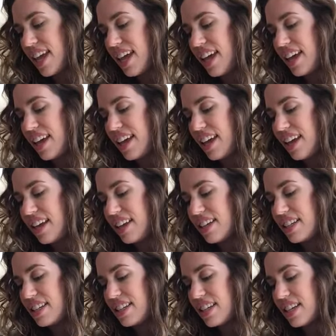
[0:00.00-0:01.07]

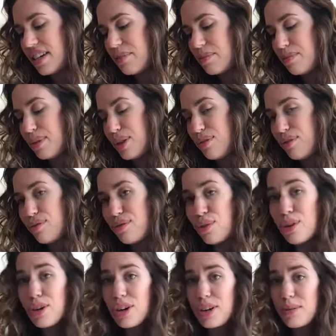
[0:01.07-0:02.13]
And
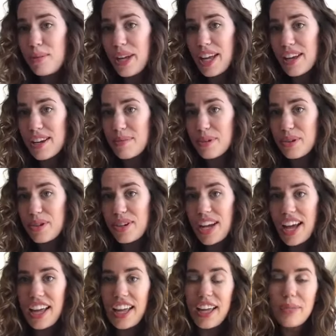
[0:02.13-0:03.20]
before my honeymoon,
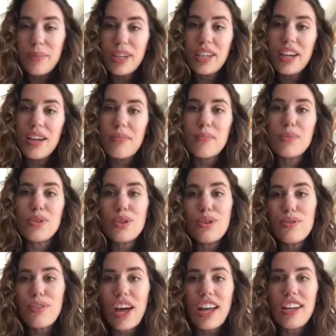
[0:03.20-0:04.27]
I had become
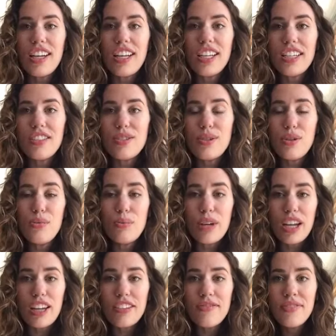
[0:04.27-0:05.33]
certified in
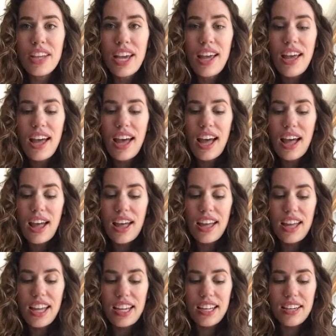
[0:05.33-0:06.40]
Zumba.
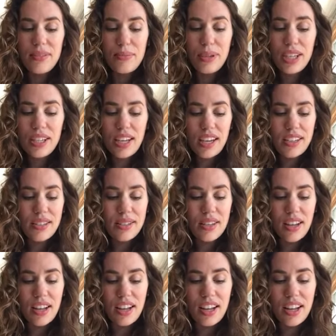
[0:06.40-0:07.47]
And because
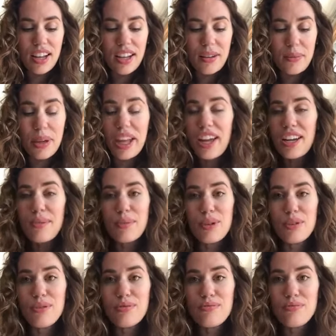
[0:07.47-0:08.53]
my
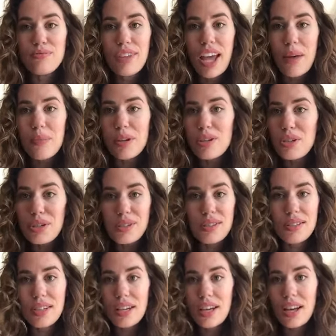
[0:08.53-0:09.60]
honeymoon happened
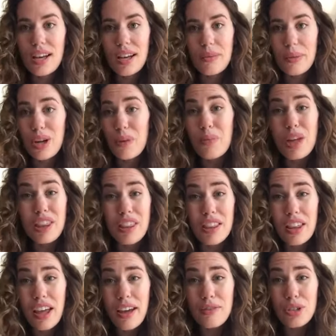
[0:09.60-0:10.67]
just about a month
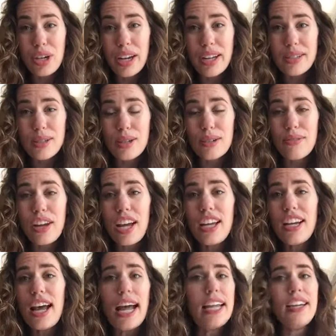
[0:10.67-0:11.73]
after I got
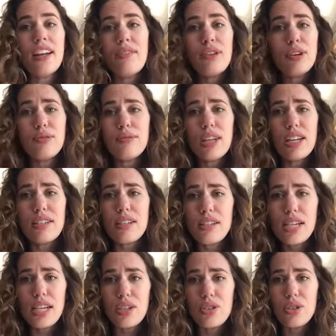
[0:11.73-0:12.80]
certified, I never got to
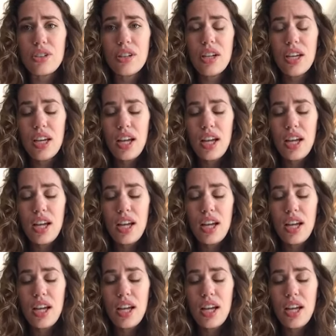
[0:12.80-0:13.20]
teach.